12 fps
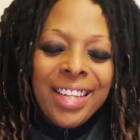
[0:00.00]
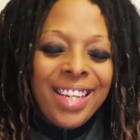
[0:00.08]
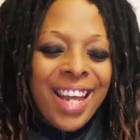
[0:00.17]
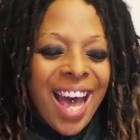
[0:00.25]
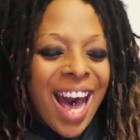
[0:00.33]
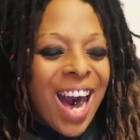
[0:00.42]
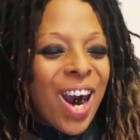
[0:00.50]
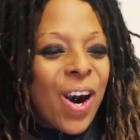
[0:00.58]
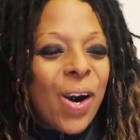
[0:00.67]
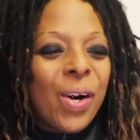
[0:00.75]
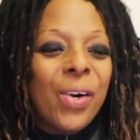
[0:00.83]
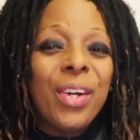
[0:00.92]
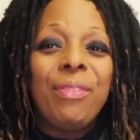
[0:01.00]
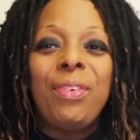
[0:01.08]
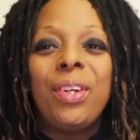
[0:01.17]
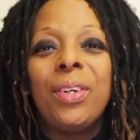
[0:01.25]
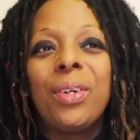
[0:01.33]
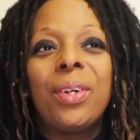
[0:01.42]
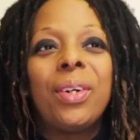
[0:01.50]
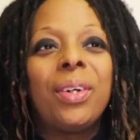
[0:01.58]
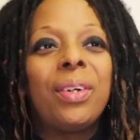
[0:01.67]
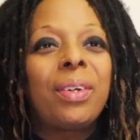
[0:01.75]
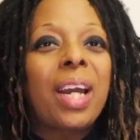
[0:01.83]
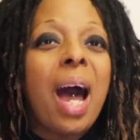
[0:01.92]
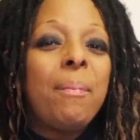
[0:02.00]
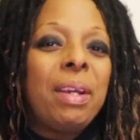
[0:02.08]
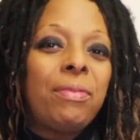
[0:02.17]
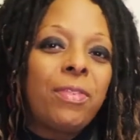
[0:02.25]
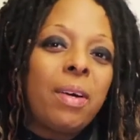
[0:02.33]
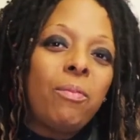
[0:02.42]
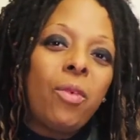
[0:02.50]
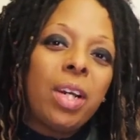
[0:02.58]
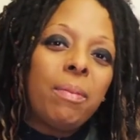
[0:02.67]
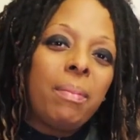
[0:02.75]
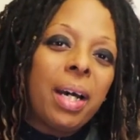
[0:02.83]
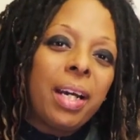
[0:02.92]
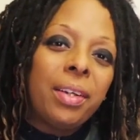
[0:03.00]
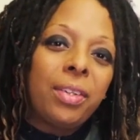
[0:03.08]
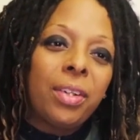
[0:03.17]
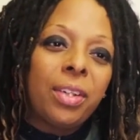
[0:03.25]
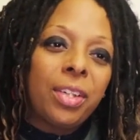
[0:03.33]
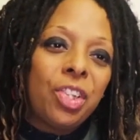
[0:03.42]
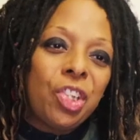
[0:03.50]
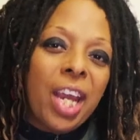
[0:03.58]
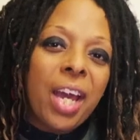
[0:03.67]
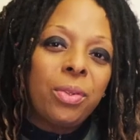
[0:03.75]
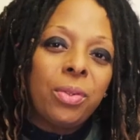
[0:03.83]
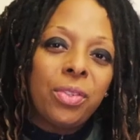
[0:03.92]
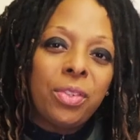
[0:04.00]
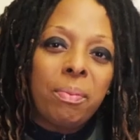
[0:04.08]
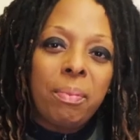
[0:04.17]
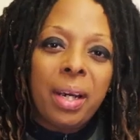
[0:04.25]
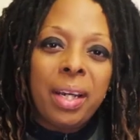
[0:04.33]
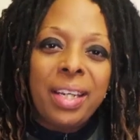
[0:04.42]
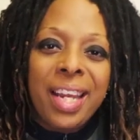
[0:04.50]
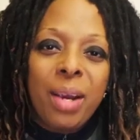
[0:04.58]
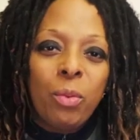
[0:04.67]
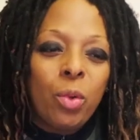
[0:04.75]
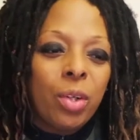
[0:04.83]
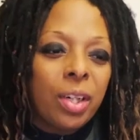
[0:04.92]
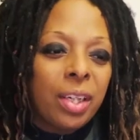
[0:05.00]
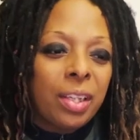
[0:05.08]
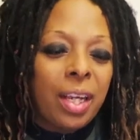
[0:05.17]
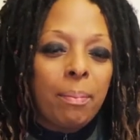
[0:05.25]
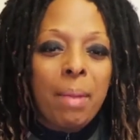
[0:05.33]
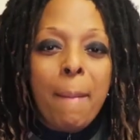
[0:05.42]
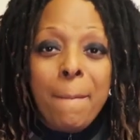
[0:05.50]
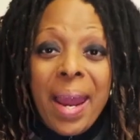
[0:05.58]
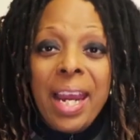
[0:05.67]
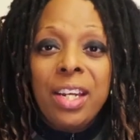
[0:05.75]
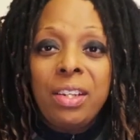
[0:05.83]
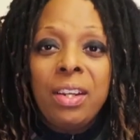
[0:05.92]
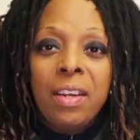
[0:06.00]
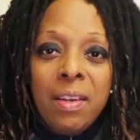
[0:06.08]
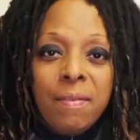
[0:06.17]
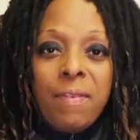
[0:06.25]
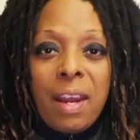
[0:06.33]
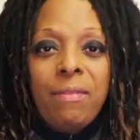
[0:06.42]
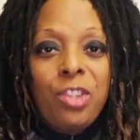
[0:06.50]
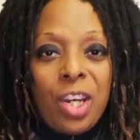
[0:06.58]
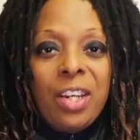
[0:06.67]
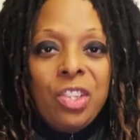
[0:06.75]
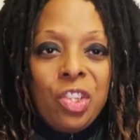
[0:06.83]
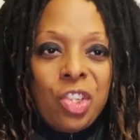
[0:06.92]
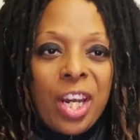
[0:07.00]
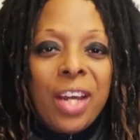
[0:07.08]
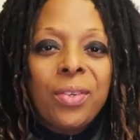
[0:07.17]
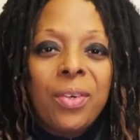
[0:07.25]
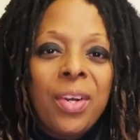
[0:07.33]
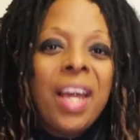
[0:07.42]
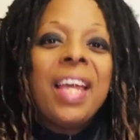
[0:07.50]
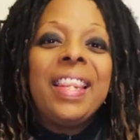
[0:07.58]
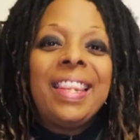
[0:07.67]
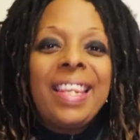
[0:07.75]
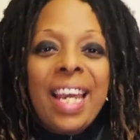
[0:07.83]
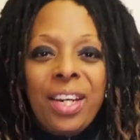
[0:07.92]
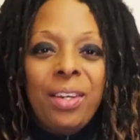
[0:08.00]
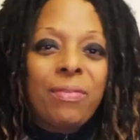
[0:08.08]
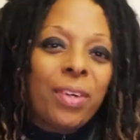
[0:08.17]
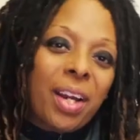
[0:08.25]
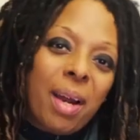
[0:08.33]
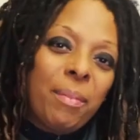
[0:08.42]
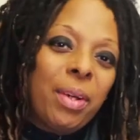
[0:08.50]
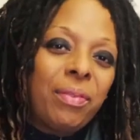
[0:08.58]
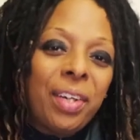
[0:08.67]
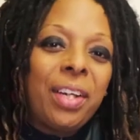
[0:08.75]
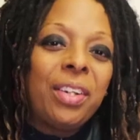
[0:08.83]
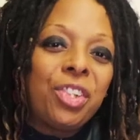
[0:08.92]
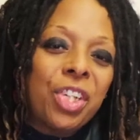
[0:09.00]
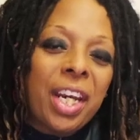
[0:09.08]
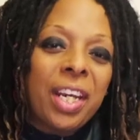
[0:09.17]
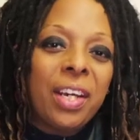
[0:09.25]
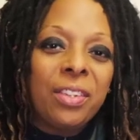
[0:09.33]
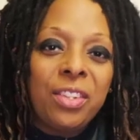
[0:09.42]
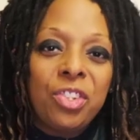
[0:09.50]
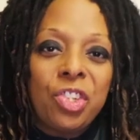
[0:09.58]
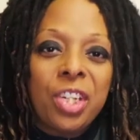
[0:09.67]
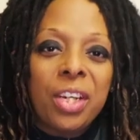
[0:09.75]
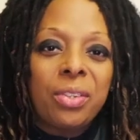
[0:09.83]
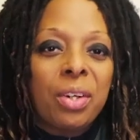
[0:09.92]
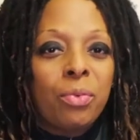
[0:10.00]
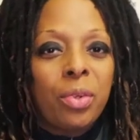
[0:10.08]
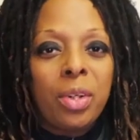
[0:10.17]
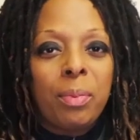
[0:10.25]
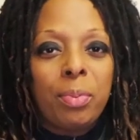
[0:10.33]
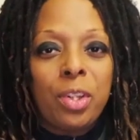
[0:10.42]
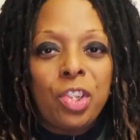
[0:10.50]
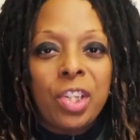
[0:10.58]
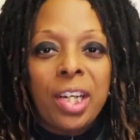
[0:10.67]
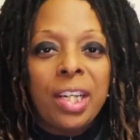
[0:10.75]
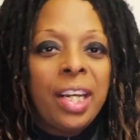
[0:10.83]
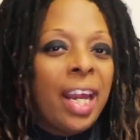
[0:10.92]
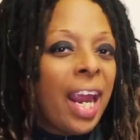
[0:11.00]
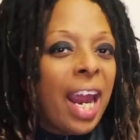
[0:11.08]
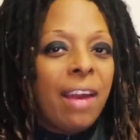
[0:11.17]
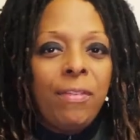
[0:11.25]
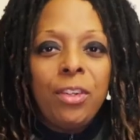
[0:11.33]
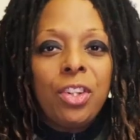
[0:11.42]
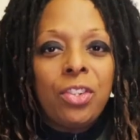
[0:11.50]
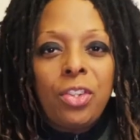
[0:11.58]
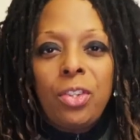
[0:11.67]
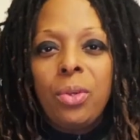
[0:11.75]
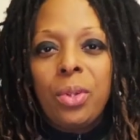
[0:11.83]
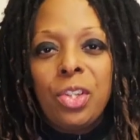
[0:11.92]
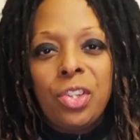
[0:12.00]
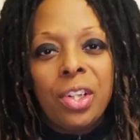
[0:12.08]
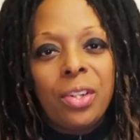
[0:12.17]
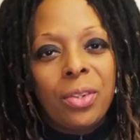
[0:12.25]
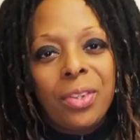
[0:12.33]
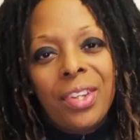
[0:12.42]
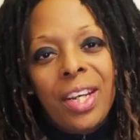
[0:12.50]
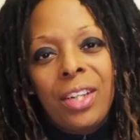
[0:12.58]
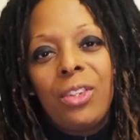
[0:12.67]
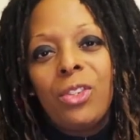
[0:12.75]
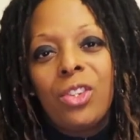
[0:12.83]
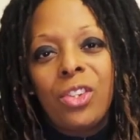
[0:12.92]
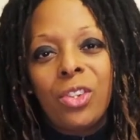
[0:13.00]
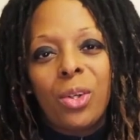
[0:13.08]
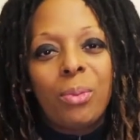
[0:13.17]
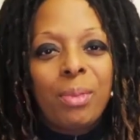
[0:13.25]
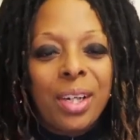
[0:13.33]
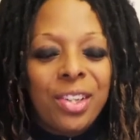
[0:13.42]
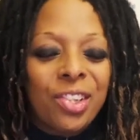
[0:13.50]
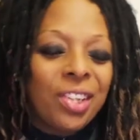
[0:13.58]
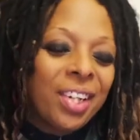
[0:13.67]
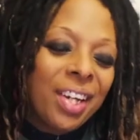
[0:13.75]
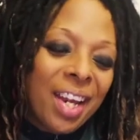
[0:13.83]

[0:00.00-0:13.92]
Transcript: Now, if you're coming from one of my other channels on my network, like my main Faith Chase channel, thank you for coming over here and checking out this channel. I really appreciate it. And if you're just new in general, thank you so much.